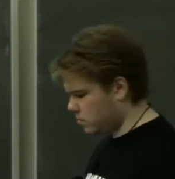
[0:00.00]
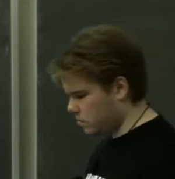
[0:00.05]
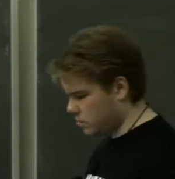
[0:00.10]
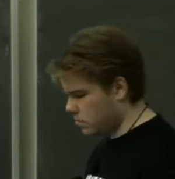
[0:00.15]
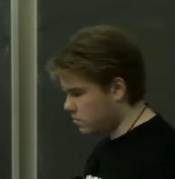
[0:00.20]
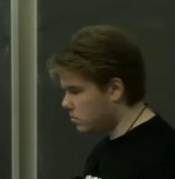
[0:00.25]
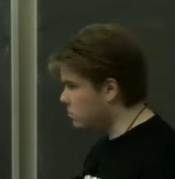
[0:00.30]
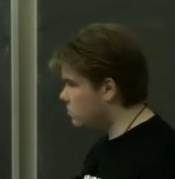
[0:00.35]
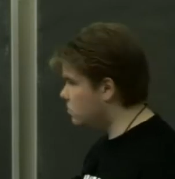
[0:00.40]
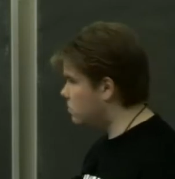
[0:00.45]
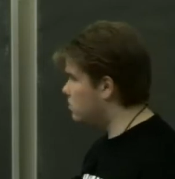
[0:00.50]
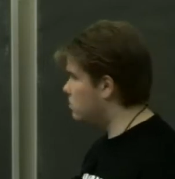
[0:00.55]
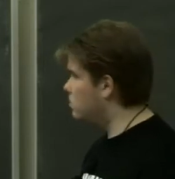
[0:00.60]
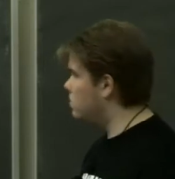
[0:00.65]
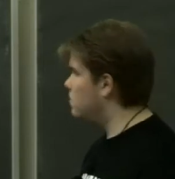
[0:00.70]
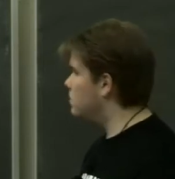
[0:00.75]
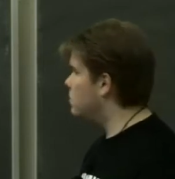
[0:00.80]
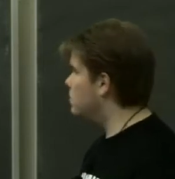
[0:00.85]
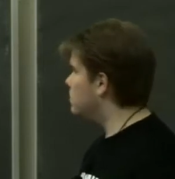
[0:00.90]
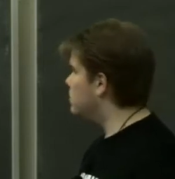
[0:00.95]

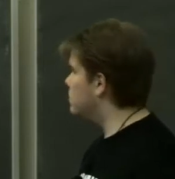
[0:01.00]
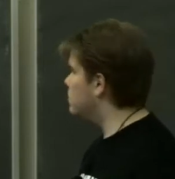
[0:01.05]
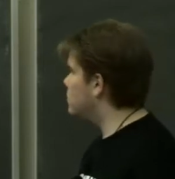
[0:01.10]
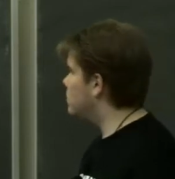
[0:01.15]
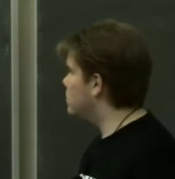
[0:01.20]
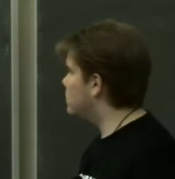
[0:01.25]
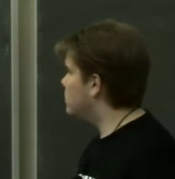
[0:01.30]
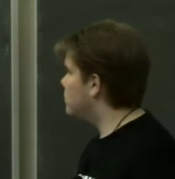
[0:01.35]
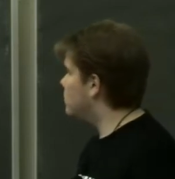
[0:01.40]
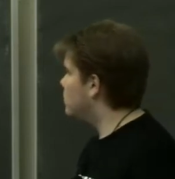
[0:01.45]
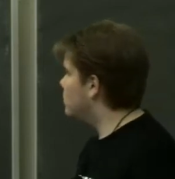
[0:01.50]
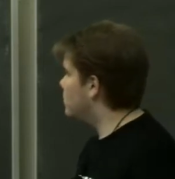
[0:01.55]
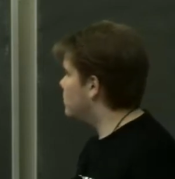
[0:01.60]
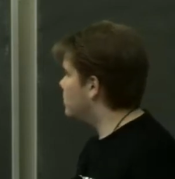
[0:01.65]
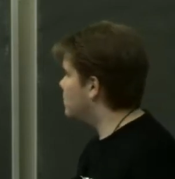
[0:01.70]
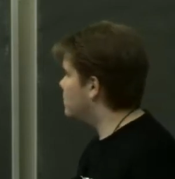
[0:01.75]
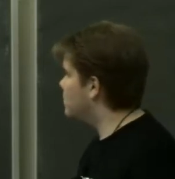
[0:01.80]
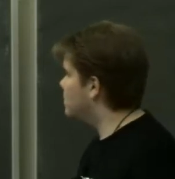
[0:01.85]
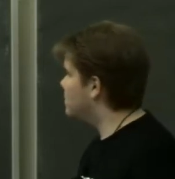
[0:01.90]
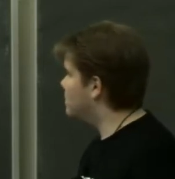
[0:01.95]

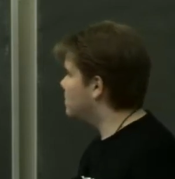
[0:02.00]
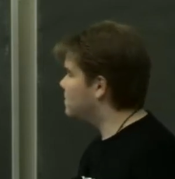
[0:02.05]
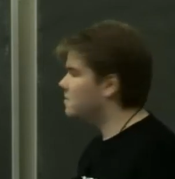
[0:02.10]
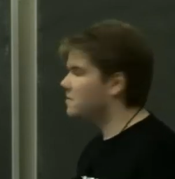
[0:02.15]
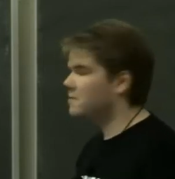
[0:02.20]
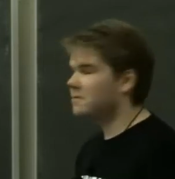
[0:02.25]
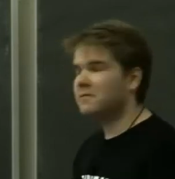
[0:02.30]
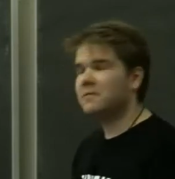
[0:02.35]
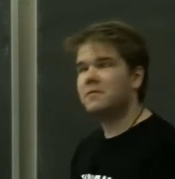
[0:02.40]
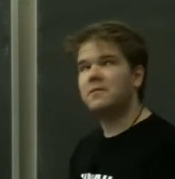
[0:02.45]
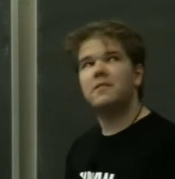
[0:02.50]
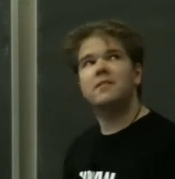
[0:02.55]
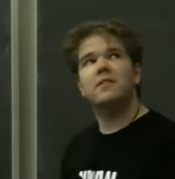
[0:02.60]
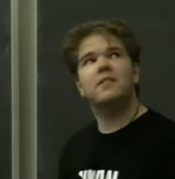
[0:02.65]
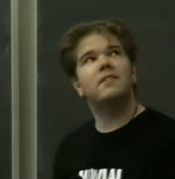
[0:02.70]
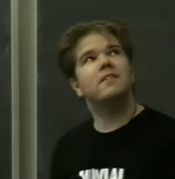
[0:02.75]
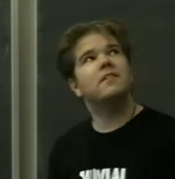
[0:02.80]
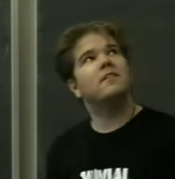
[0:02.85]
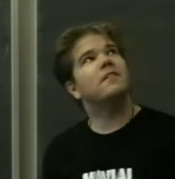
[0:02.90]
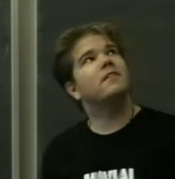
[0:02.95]

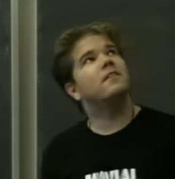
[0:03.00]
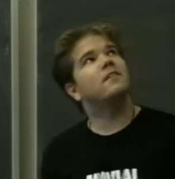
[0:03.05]
Nobody speaks.